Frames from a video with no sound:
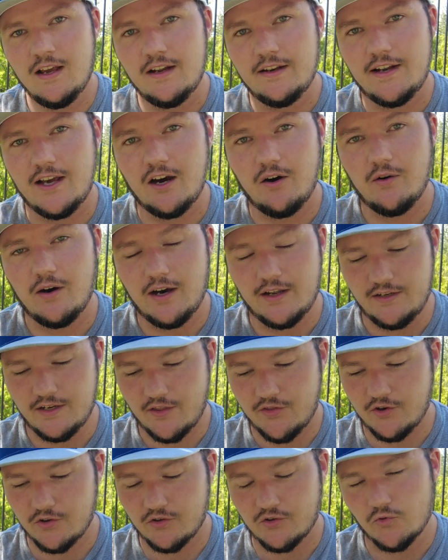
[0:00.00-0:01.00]
Now,
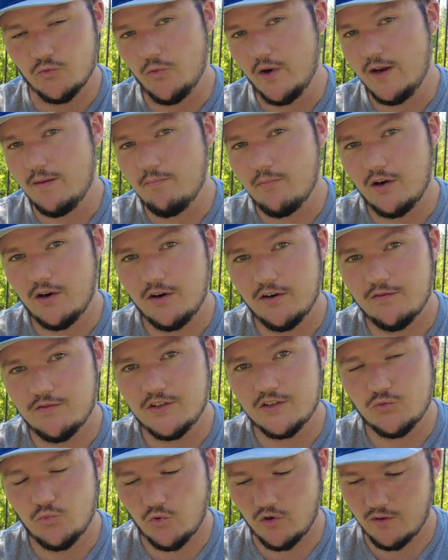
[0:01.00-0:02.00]
another great part of
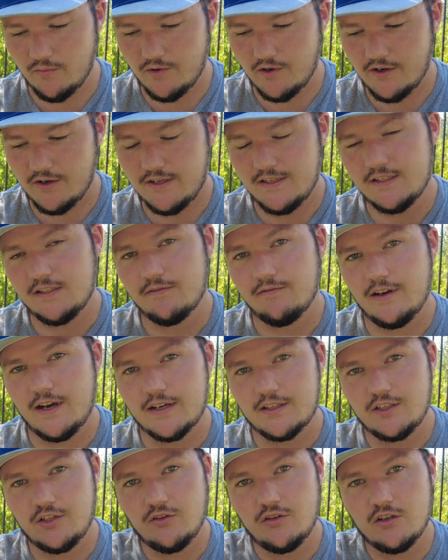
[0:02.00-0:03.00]
this Warbird is the
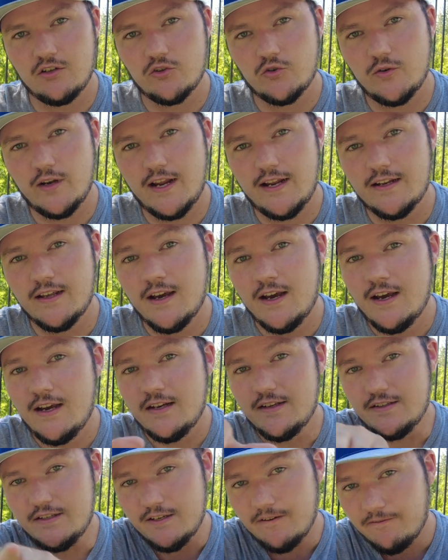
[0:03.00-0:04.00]
fact that you can create
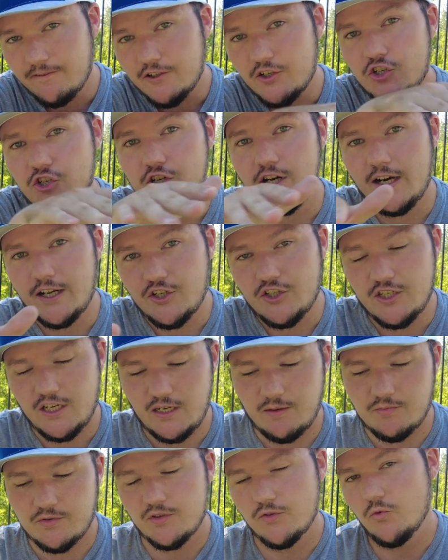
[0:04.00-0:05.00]
different shot
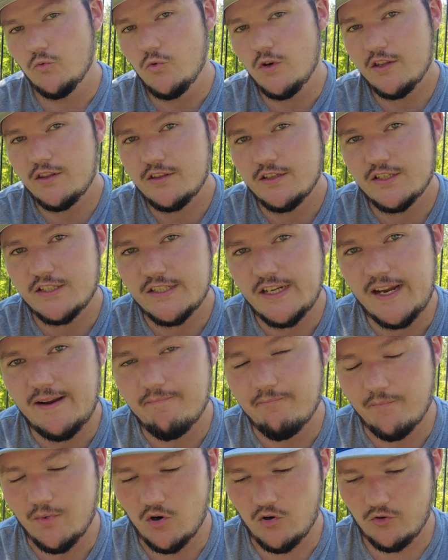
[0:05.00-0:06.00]
shapes with the same
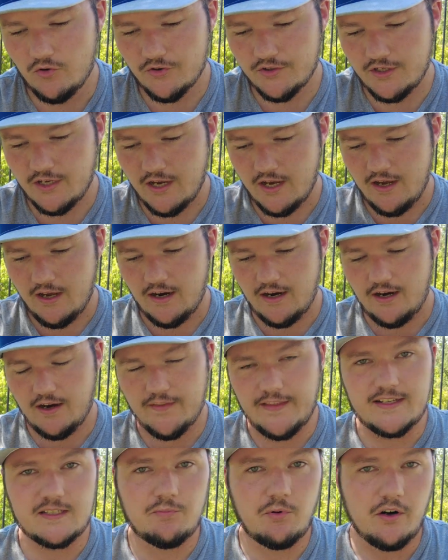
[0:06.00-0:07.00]
mold.
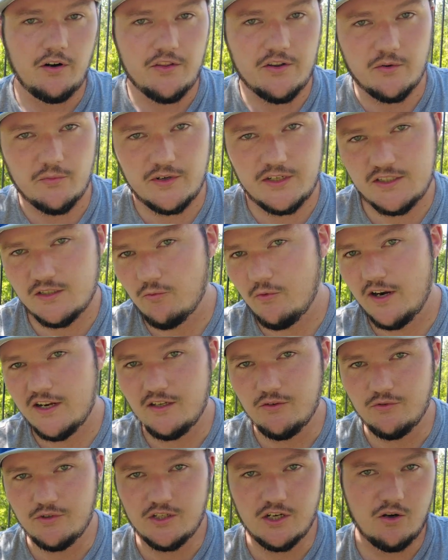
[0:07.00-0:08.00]
That's part of the reason why
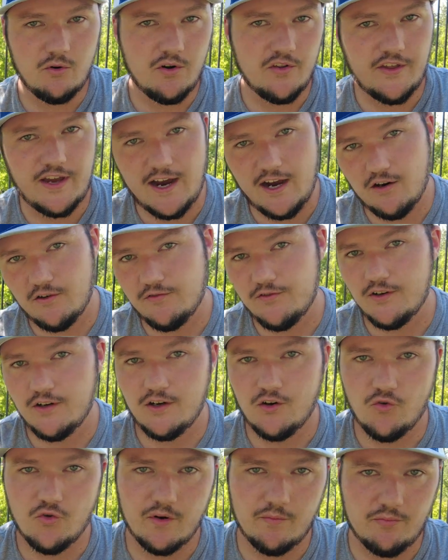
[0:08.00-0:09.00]
you would go with Alpha
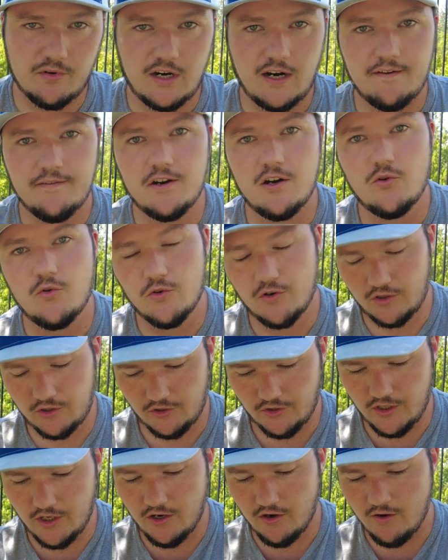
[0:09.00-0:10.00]
or Bravo or
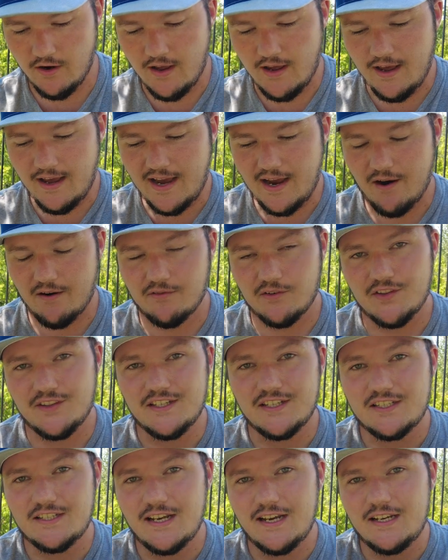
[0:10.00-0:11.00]
Glow. However,
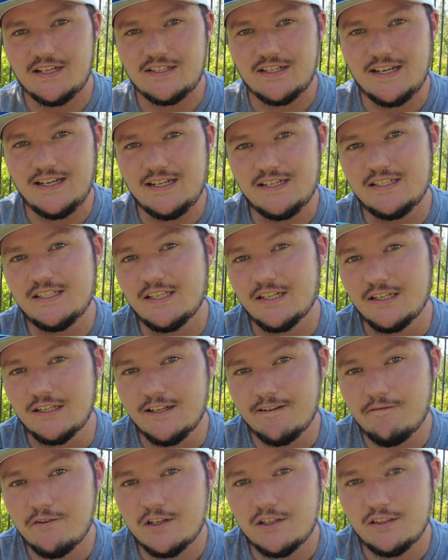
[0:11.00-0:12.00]
this has a
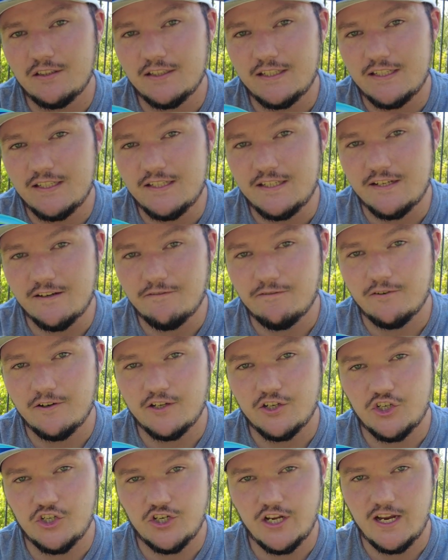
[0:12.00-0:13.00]
significantly
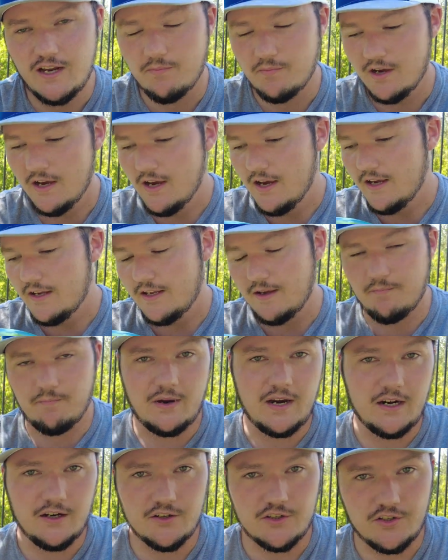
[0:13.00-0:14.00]
different shape
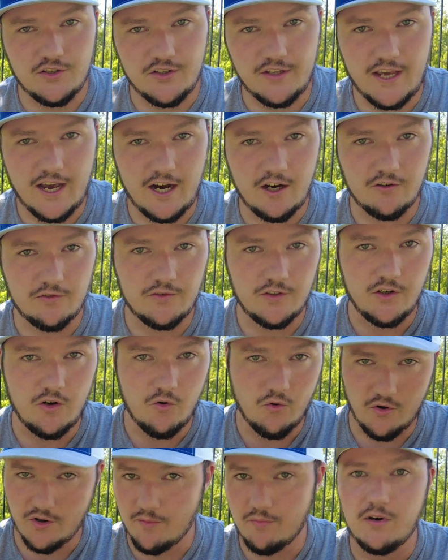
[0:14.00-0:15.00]
compared to the Alpha
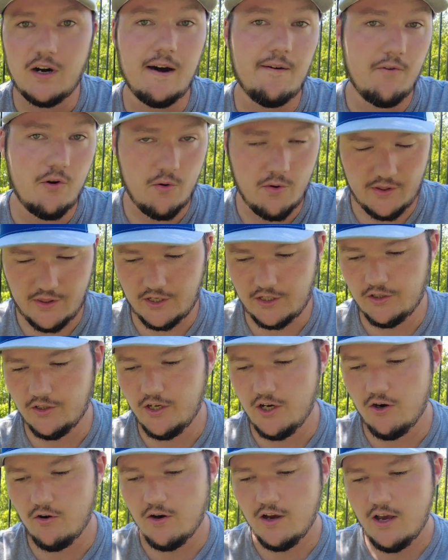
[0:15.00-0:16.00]
or the Bravo or the
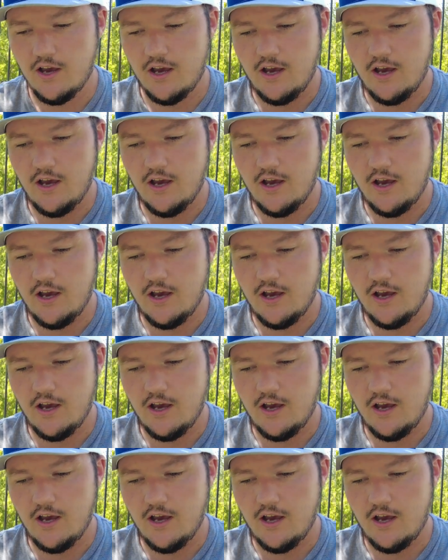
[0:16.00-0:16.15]
Glow.